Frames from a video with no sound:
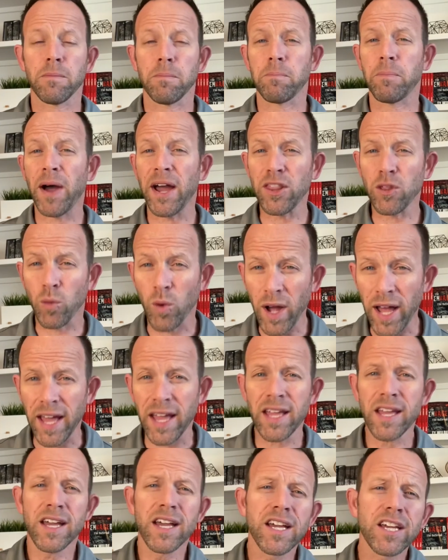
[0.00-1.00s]
by the
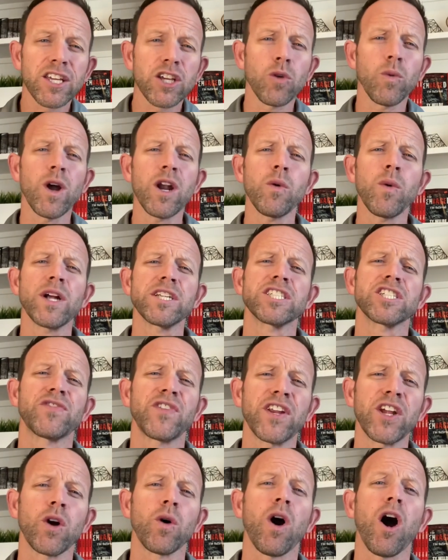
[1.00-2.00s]
way, you'll want to watch this
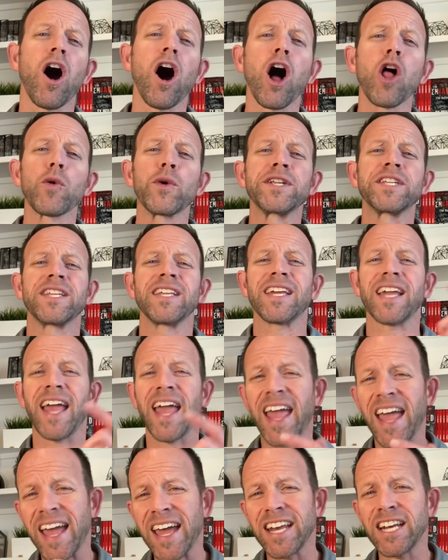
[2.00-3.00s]
video all the way to the
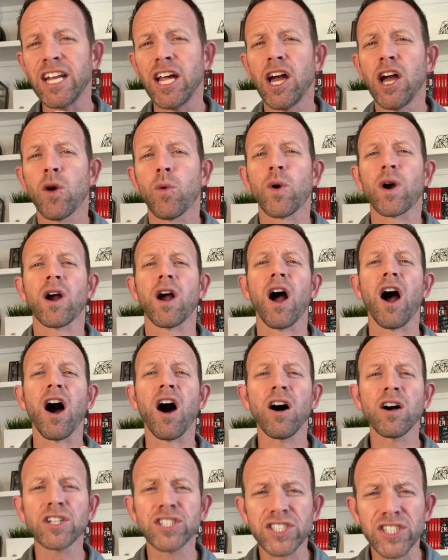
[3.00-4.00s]
end, where
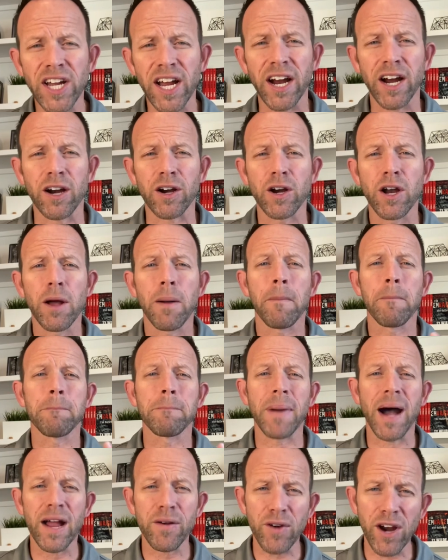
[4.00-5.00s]
I'll share
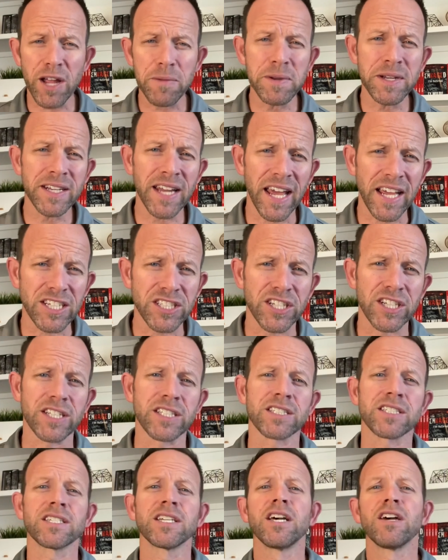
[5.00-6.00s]
my
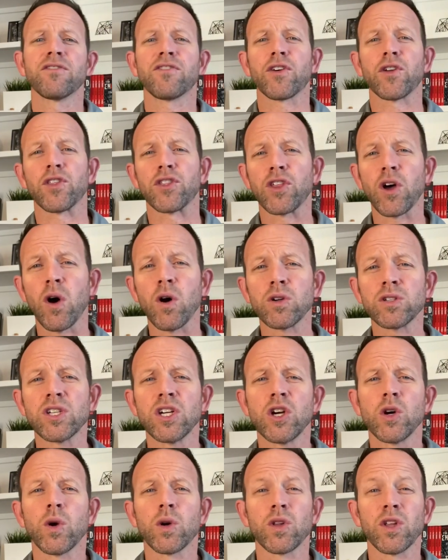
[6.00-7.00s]
recommendations for those
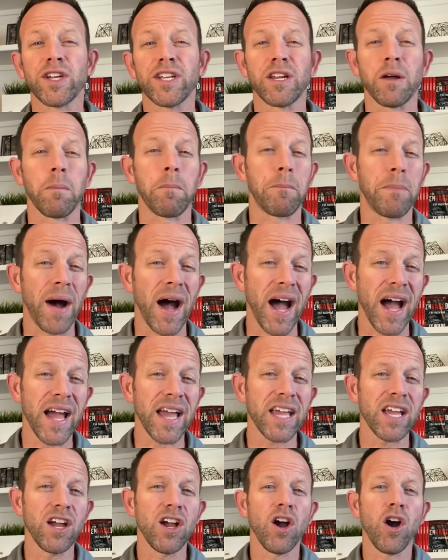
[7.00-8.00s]
who are looking to
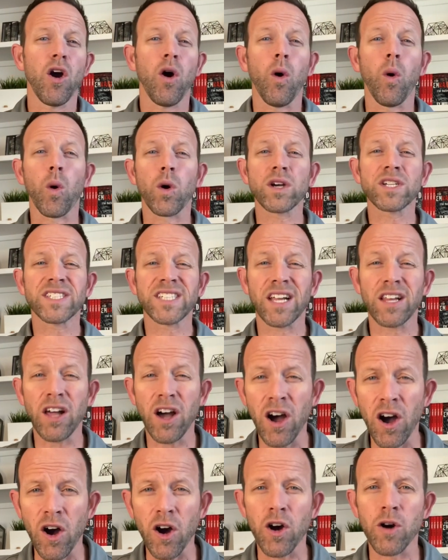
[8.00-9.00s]
buy or sell a
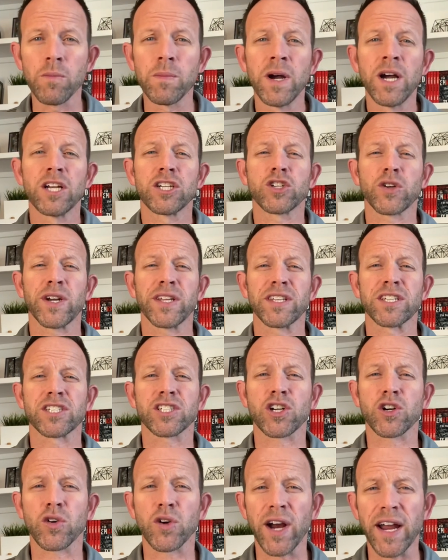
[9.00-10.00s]
home during this
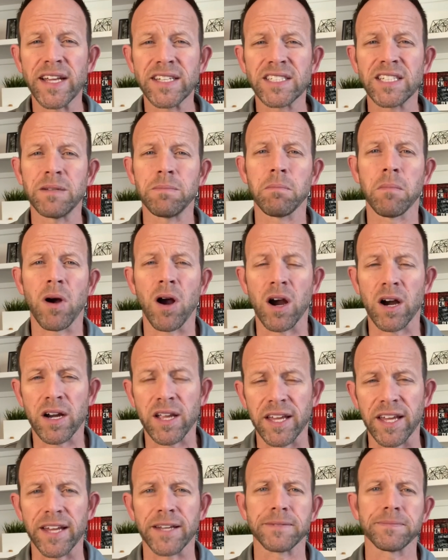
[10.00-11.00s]
crazy
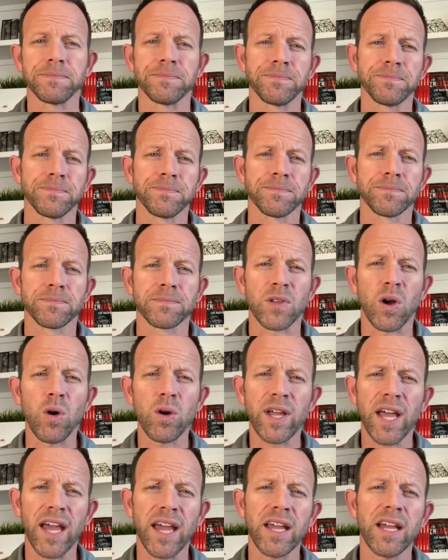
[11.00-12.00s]
market.
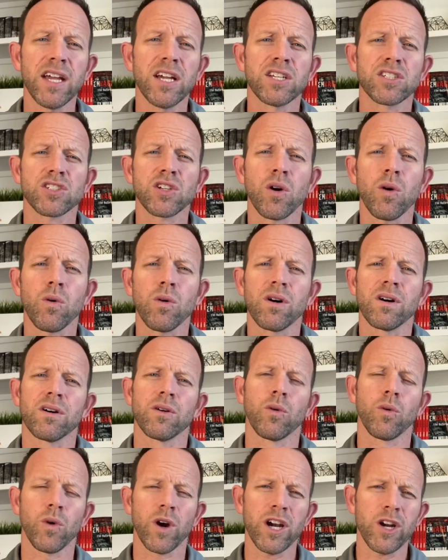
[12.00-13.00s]
Okay, so
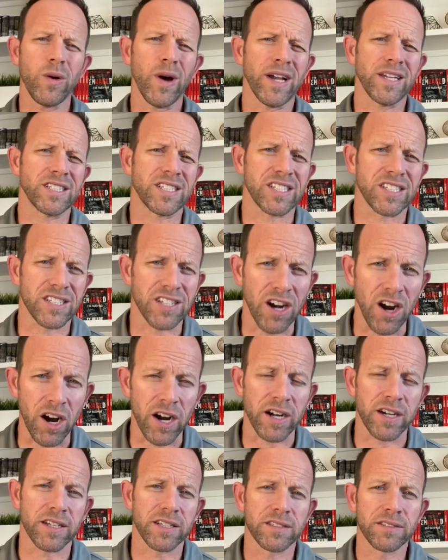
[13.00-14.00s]
where do I
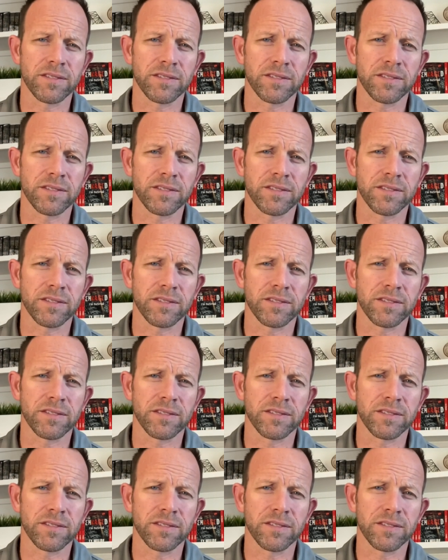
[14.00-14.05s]
start?